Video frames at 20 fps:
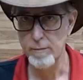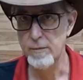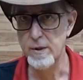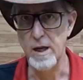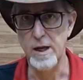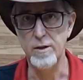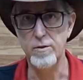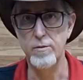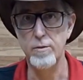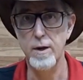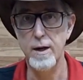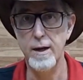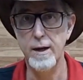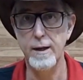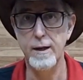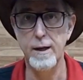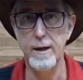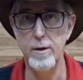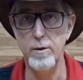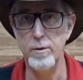Thanks for
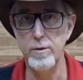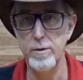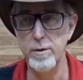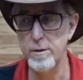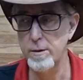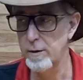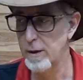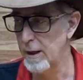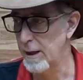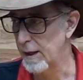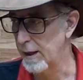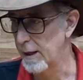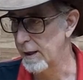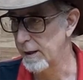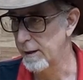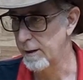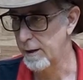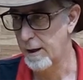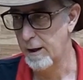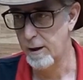hanging out,
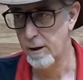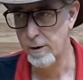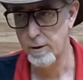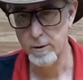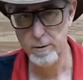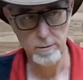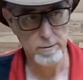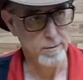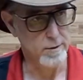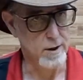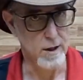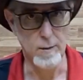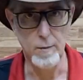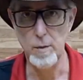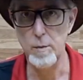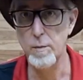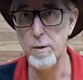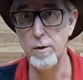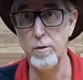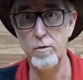and I'll keep
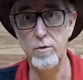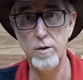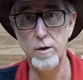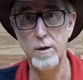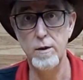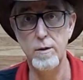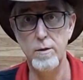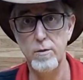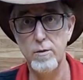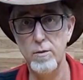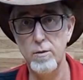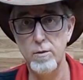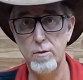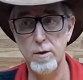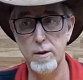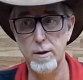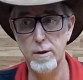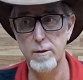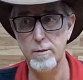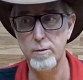you posted as
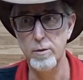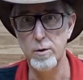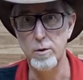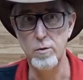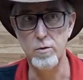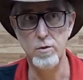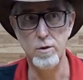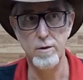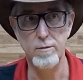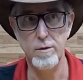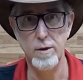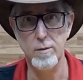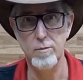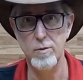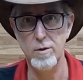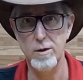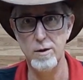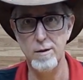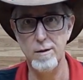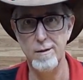new stuff
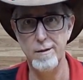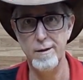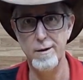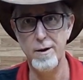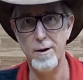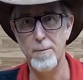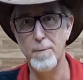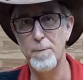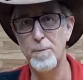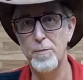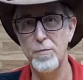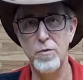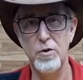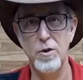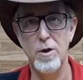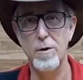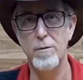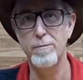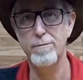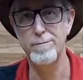comes into the lair.
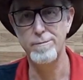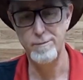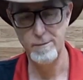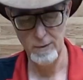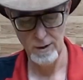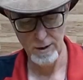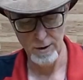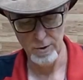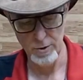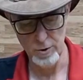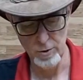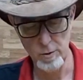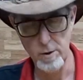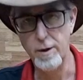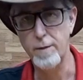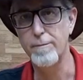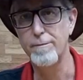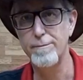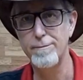So enjoy.